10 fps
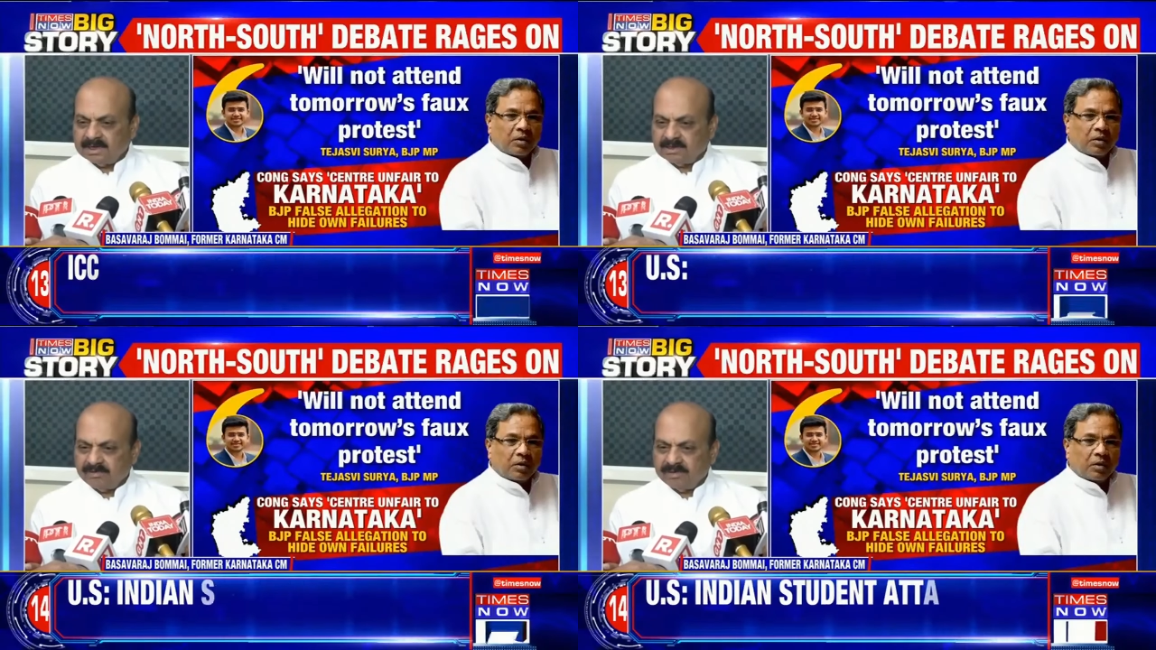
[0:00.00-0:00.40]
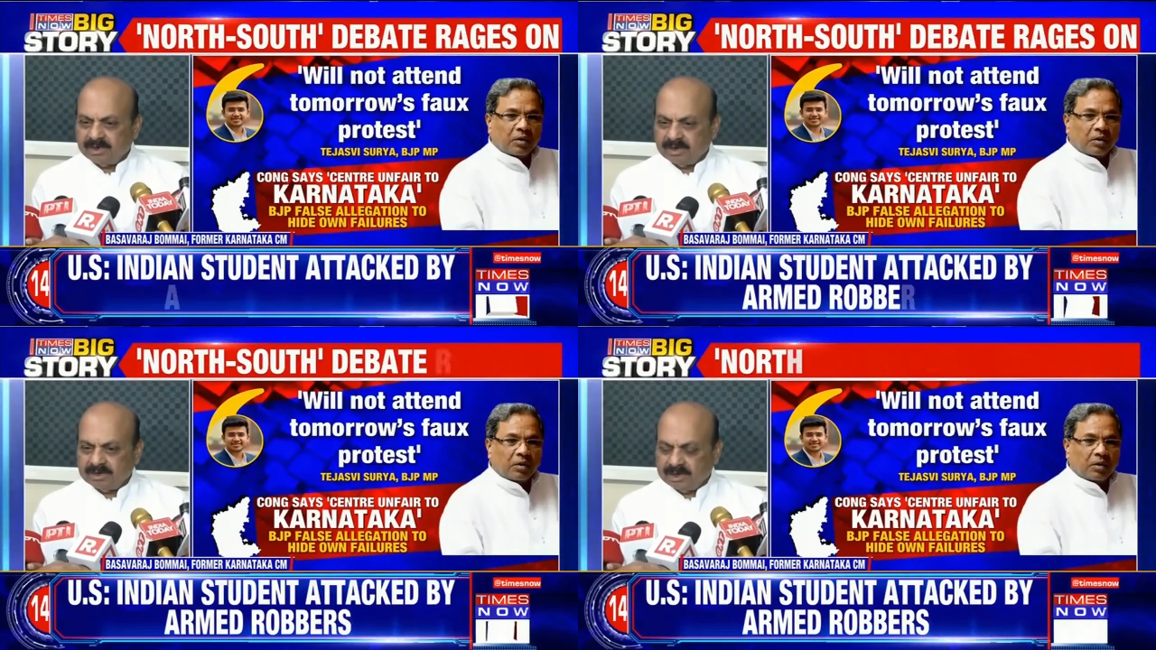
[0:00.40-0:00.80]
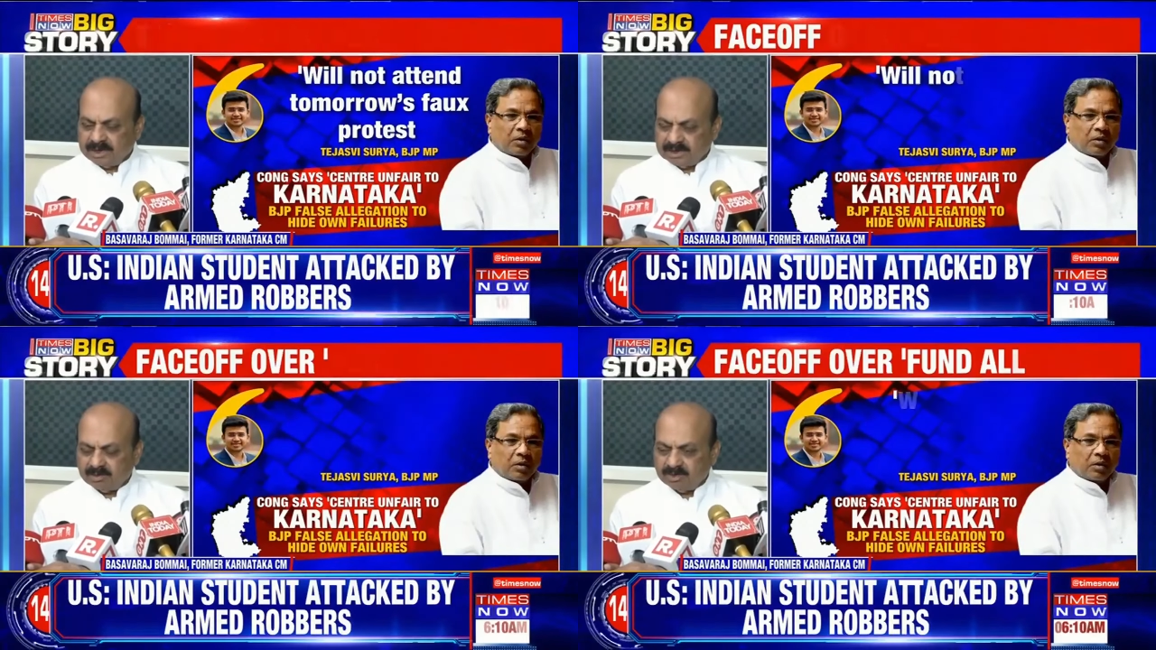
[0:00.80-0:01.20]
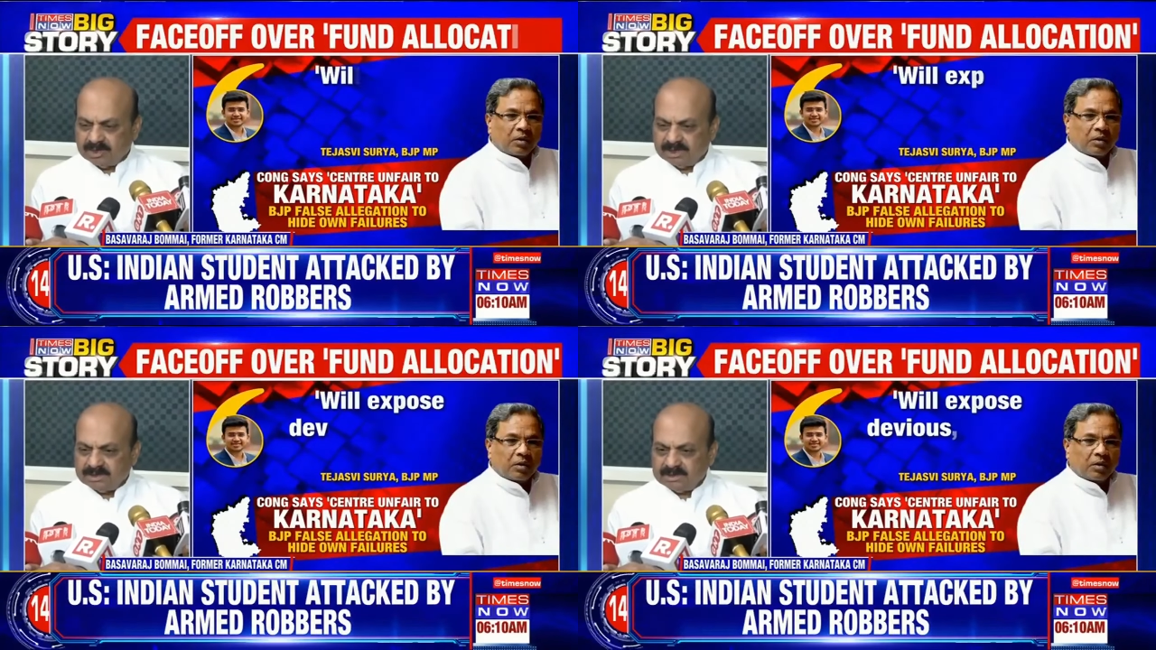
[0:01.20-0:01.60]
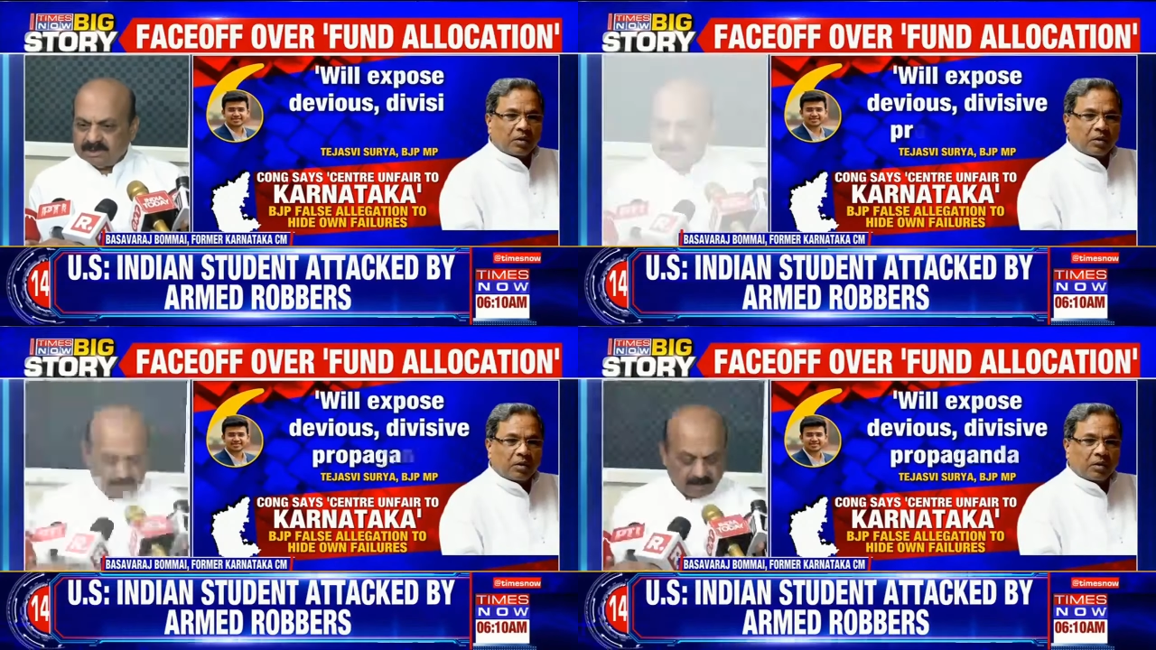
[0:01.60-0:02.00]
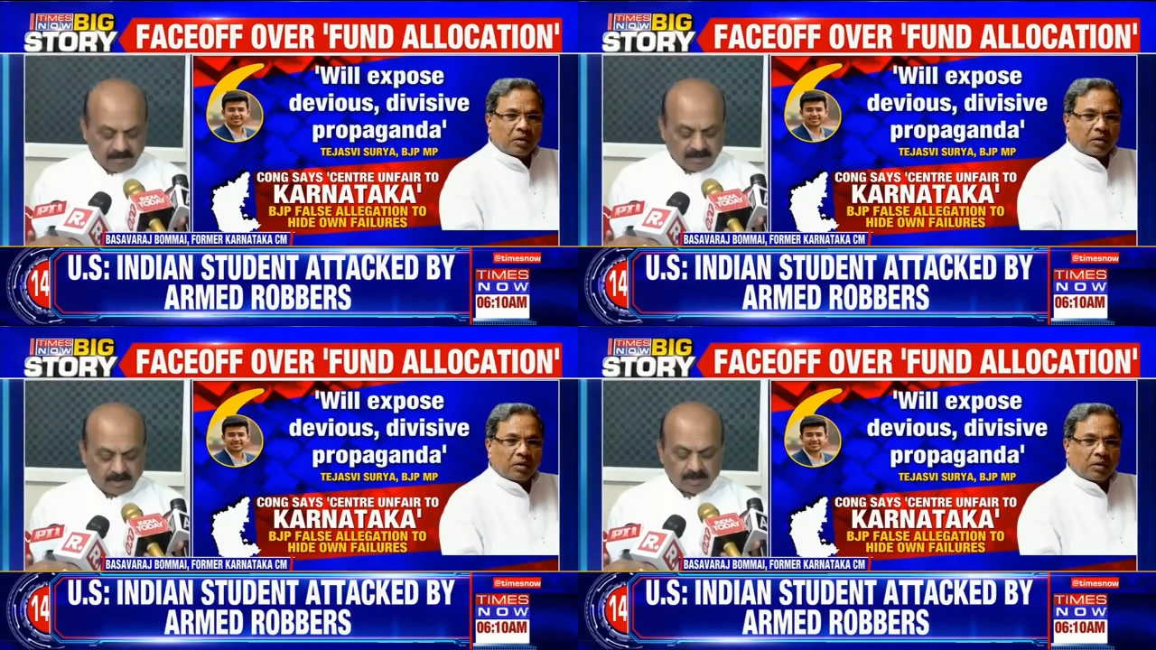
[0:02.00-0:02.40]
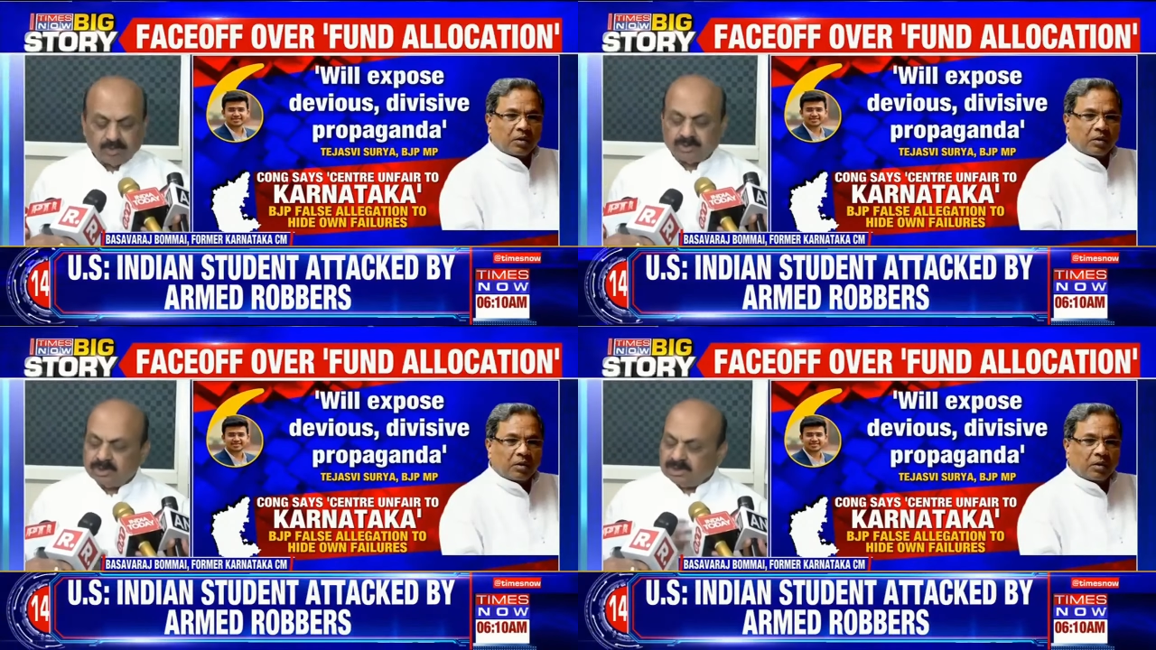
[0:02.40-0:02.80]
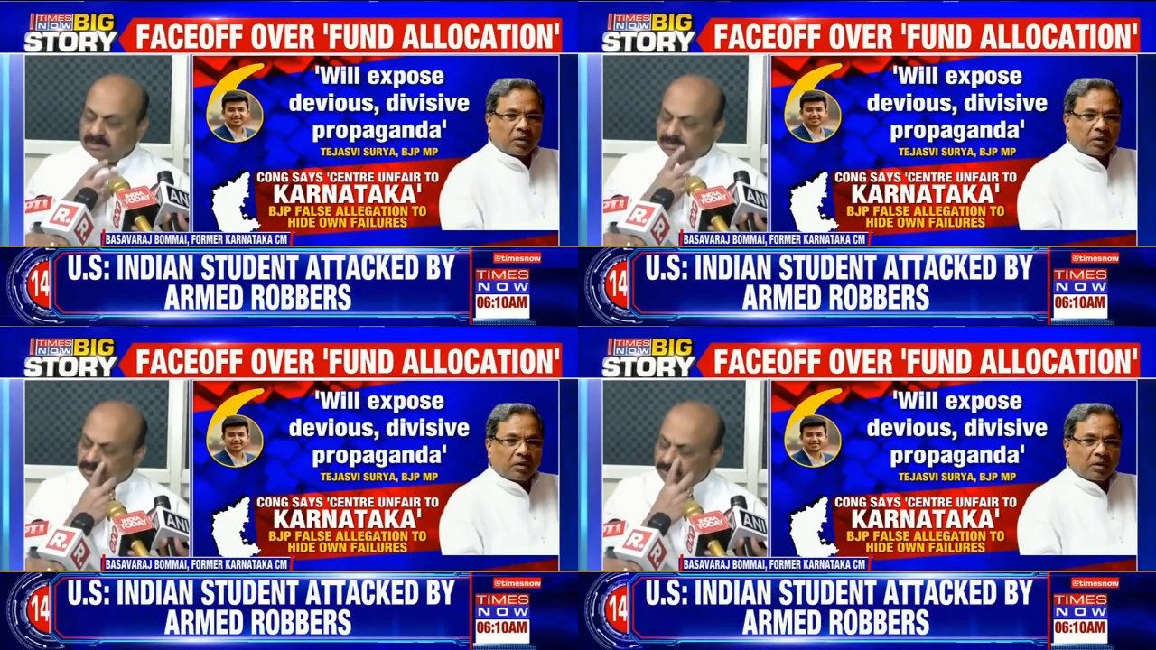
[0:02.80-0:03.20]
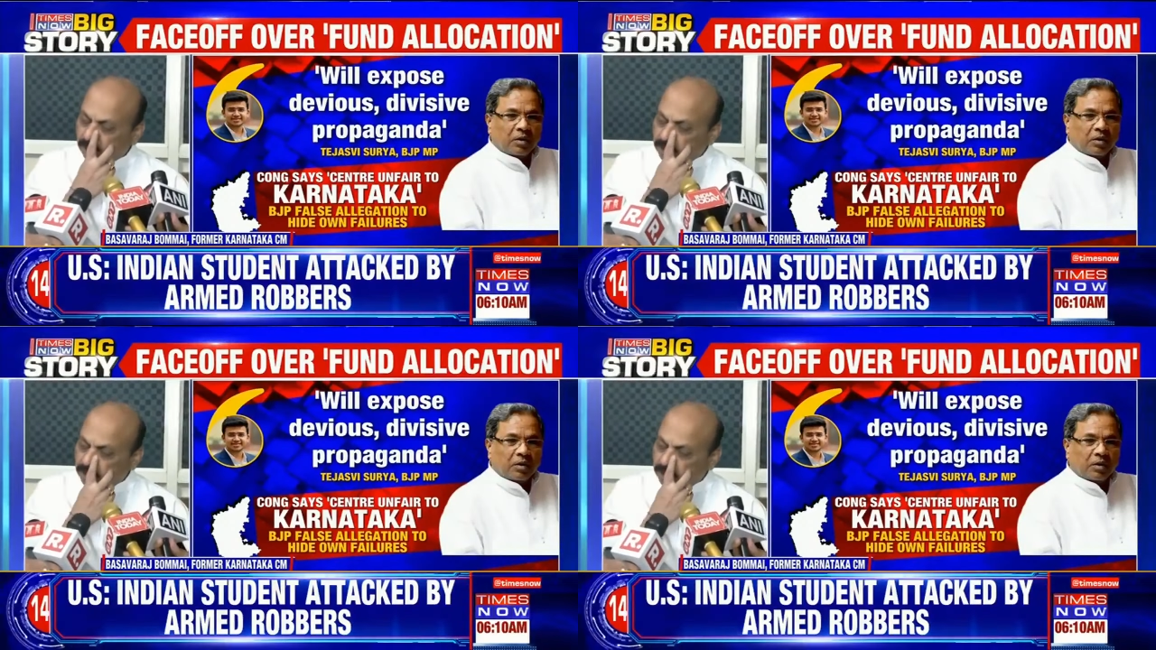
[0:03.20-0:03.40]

Speaker 1: Narendra Modi's, from 2004 to